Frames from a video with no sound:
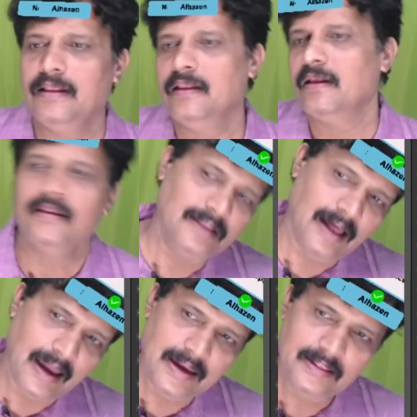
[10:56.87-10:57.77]

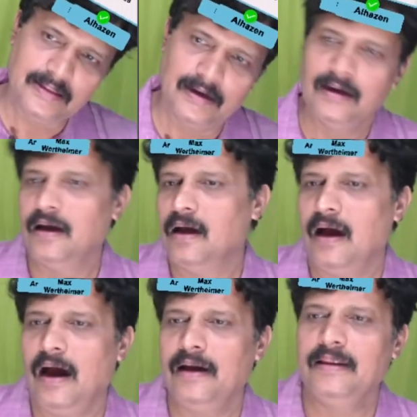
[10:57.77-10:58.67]
ninth,
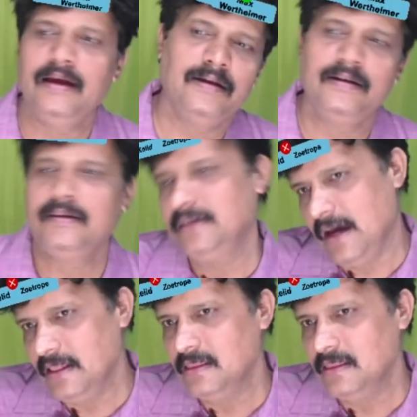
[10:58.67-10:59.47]
and then 10th.